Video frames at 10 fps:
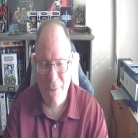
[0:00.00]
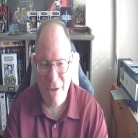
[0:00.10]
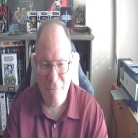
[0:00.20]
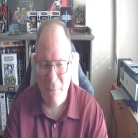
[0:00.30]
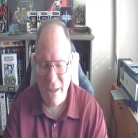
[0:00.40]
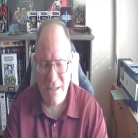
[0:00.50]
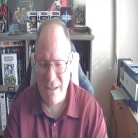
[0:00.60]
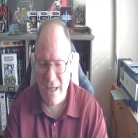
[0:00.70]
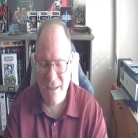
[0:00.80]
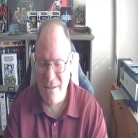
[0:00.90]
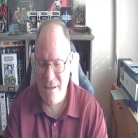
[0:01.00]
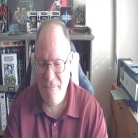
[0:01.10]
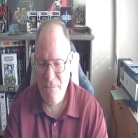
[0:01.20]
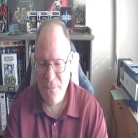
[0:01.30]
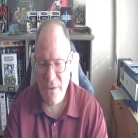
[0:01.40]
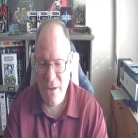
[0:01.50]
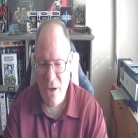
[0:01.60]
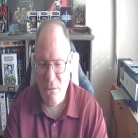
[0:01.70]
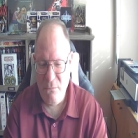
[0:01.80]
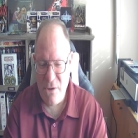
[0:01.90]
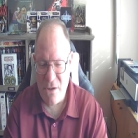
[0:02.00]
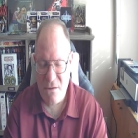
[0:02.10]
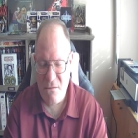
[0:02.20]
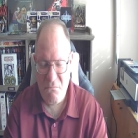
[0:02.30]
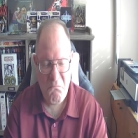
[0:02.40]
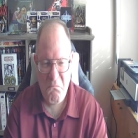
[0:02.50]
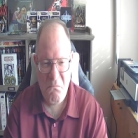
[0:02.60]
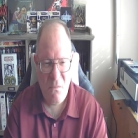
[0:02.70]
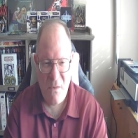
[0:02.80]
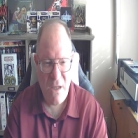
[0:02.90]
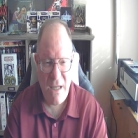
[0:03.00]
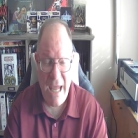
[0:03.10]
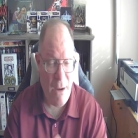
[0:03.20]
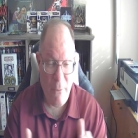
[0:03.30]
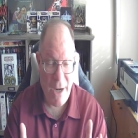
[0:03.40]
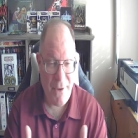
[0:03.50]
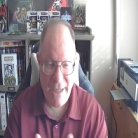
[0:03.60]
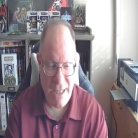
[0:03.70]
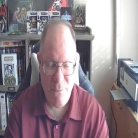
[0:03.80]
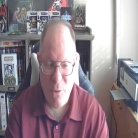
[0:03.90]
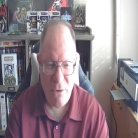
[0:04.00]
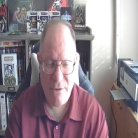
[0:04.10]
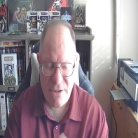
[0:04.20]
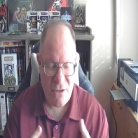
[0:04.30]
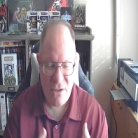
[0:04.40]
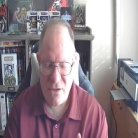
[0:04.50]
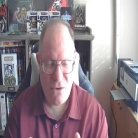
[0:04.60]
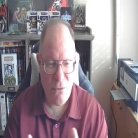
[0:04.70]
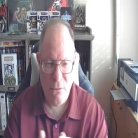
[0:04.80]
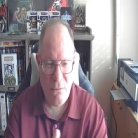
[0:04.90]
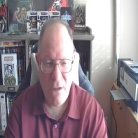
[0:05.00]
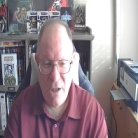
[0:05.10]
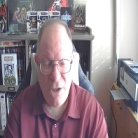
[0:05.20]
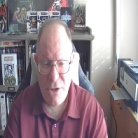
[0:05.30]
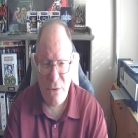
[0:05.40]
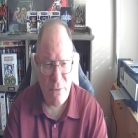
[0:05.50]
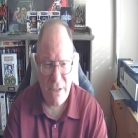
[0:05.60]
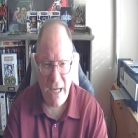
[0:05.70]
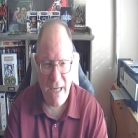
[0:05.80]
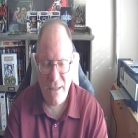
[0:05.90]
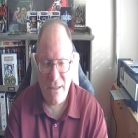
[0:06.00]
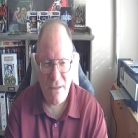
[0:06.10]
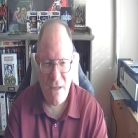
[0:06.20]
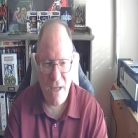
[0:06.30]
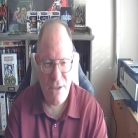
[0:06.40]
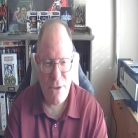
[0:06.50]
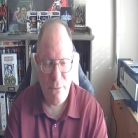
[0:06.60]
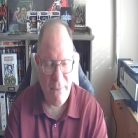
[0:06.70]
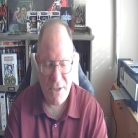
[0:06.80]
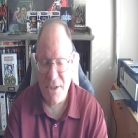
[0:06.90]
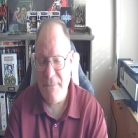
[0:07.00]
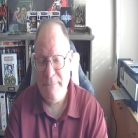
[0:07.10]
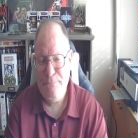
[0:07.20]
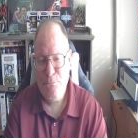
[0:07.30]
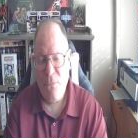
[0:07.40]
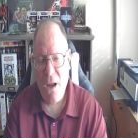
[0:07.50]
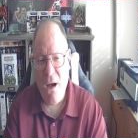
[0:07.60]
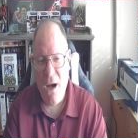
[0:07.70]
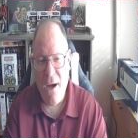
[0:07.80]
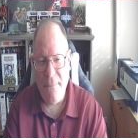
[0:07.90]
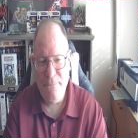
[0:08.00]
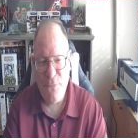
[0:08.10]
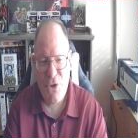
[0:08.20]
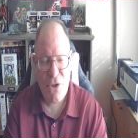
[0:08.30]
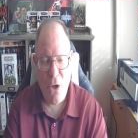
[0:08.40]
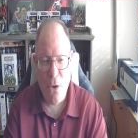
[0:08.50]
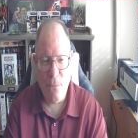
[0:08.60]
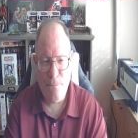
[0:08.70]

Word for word: of months, and, you know, just can't wear it anymore. It's just too stained and too messy. So